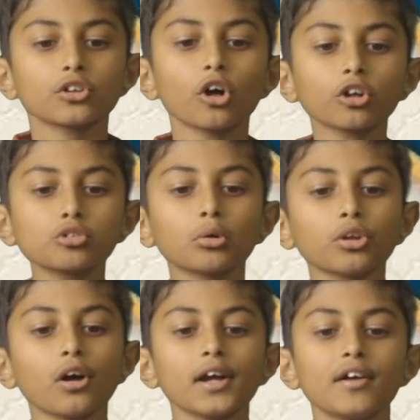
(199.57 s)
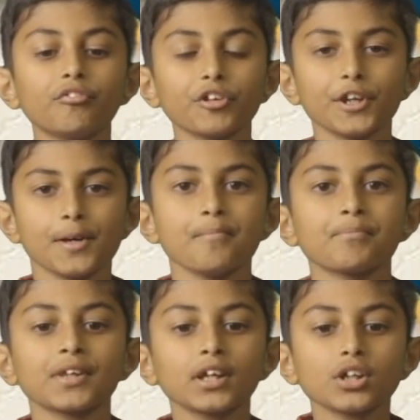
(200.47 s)
talk to Allah every day.
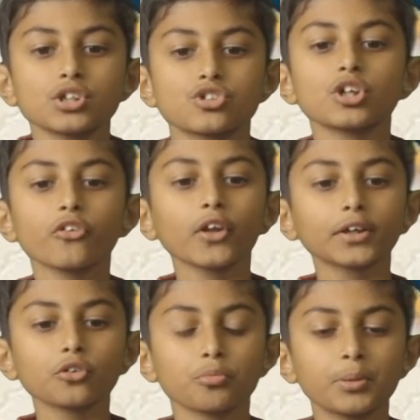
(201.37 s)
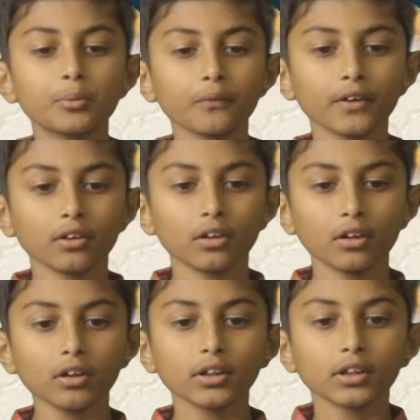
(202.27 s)
Just like you speak
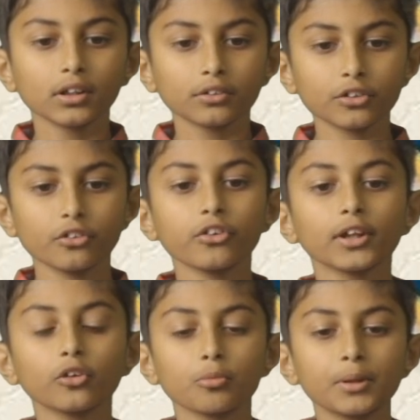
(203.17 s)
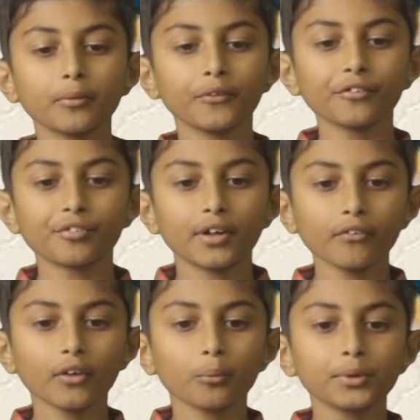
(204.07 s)
with your
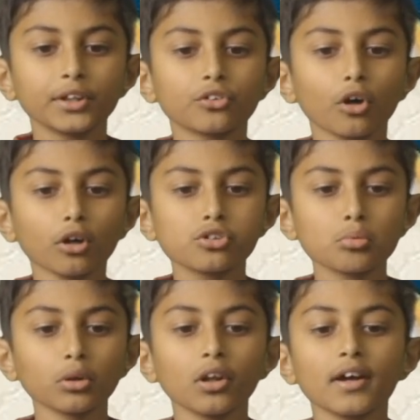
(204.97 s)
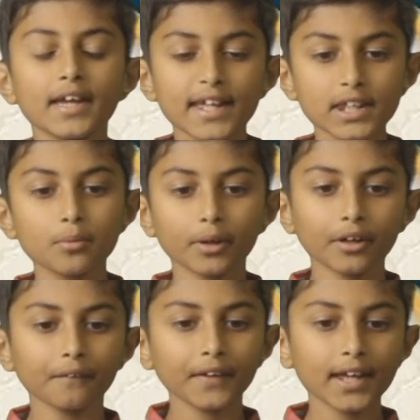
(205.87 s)
friends, we can talk to Allah
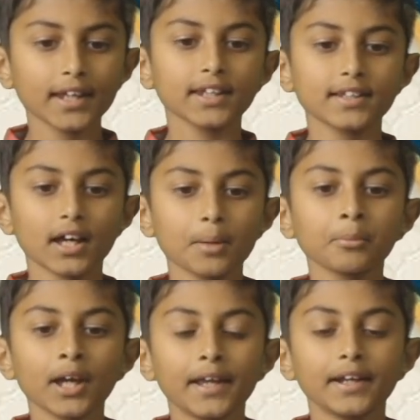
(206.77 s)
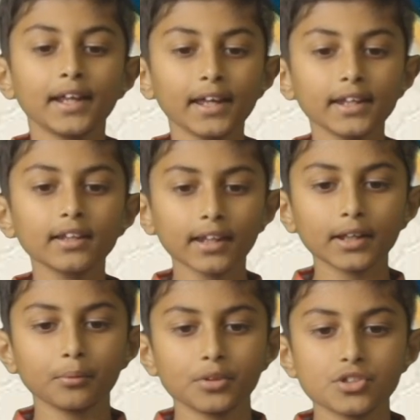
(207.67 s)
anywhere, anytime, and in any
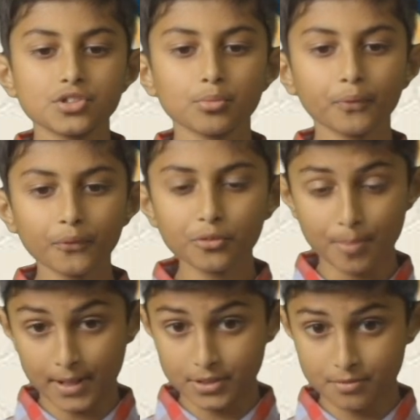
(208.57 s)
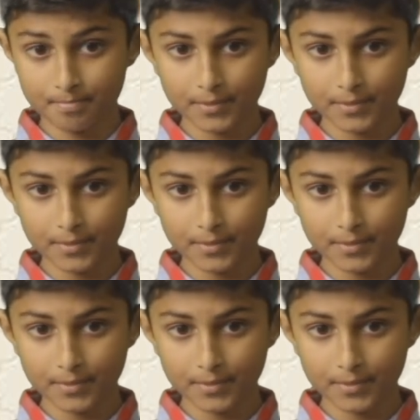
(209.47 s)
language with respect.